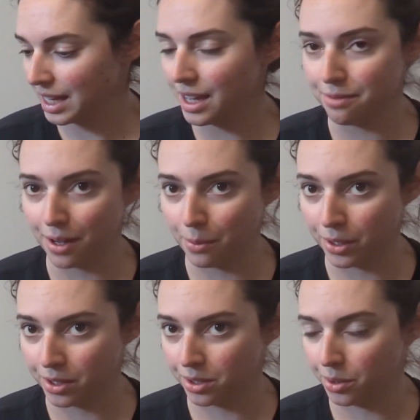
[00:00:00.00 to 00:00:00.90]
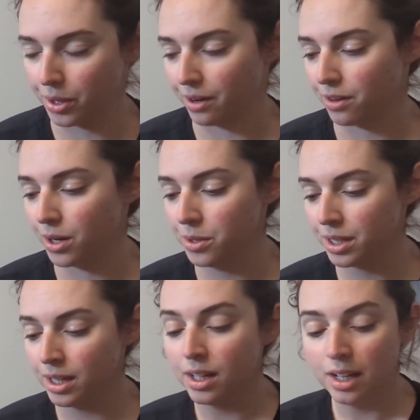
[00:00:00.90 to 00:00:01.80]
if I wanted to go that route.
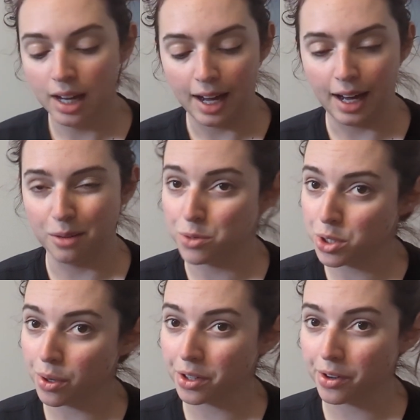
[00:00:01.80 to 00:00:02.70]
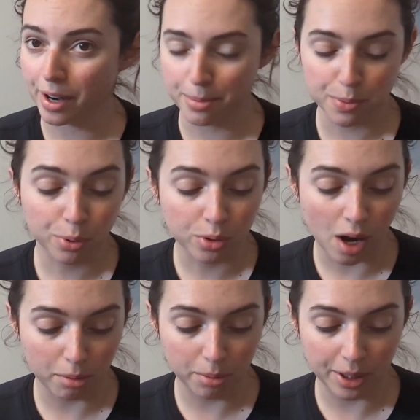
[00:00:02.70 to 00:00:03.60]
200 grams
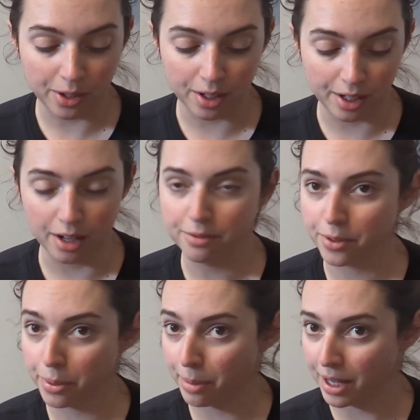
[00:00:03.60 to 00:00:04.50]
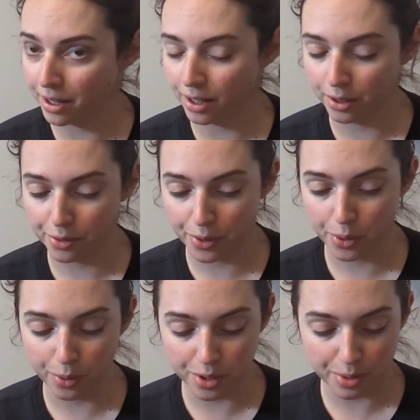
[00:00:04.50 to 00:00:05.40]
probably not enough for the main color for a
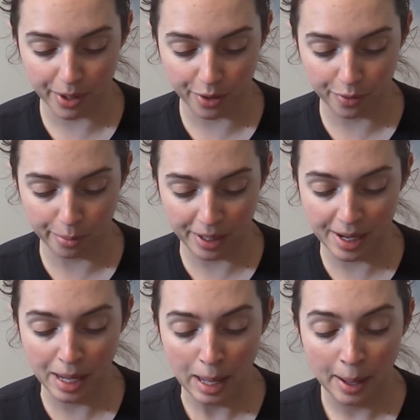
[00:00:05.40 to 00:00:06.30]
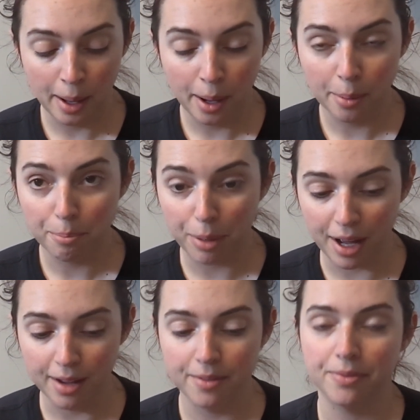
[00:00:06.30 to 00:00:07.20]
whole sweater for me,
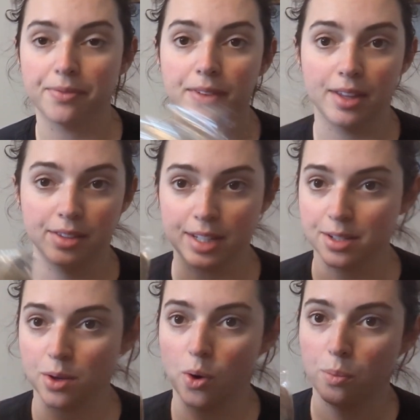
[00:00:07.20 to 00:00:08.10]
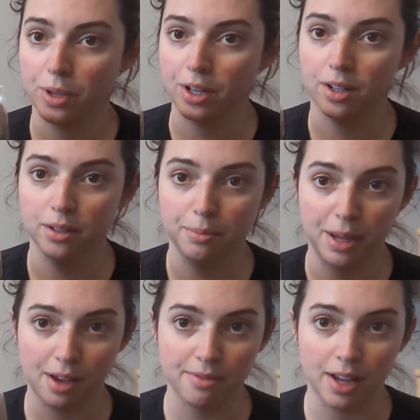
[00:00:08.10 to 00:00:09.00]
but this oatmeal
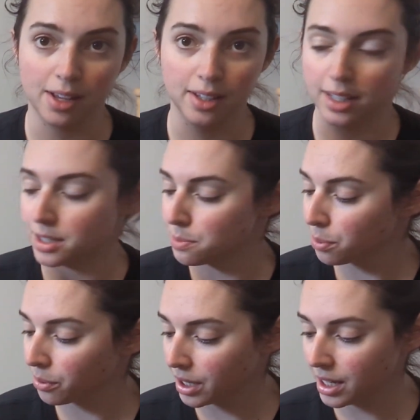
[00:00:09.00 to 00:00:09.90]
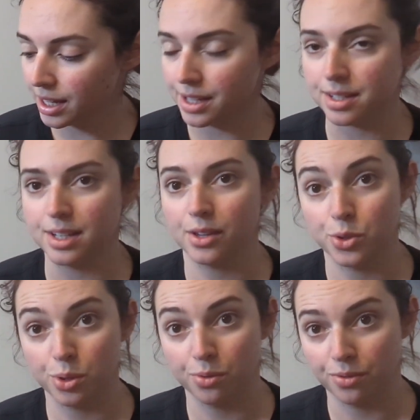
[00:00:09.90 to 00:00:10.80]
BFL is pretty easy
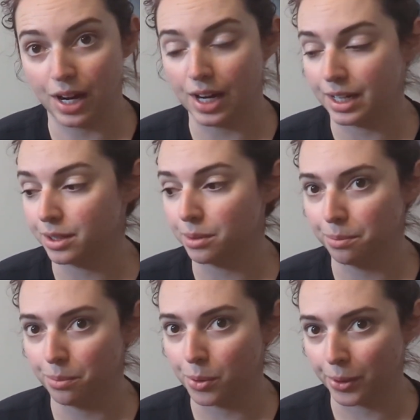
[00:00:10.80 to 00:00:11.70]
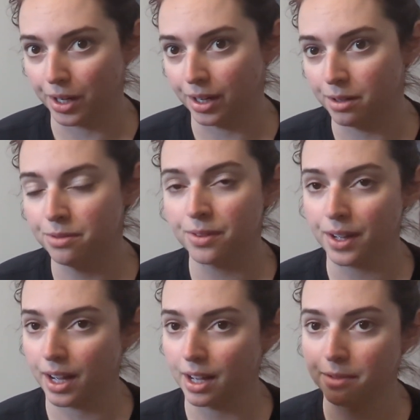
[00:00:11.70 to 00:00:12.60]
to find more of.
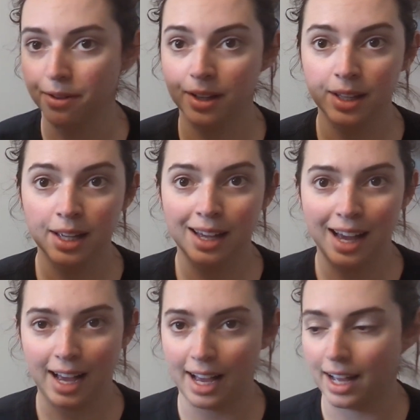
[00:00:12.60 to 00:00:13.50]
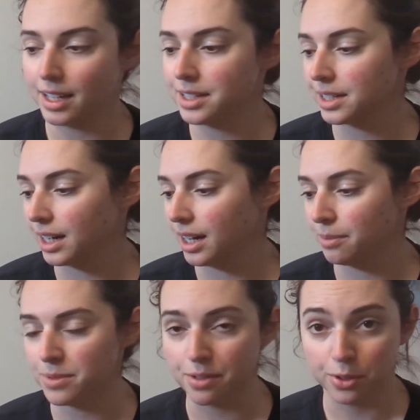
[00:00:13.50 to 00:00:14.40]
I've had
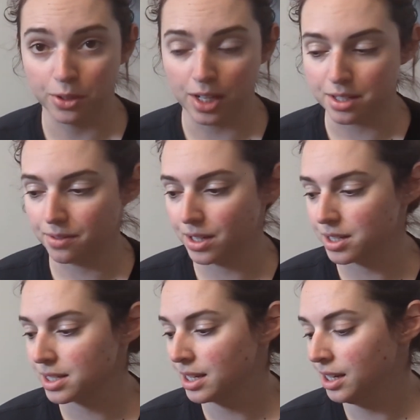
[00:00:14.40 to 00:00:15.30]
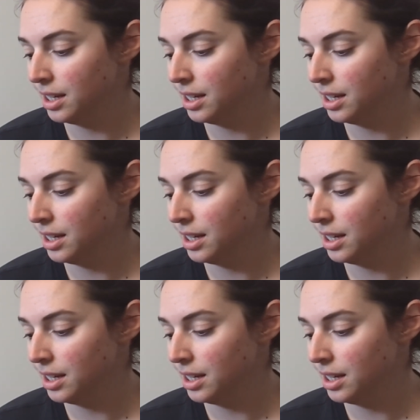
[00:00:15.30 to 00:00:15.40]
different lots of this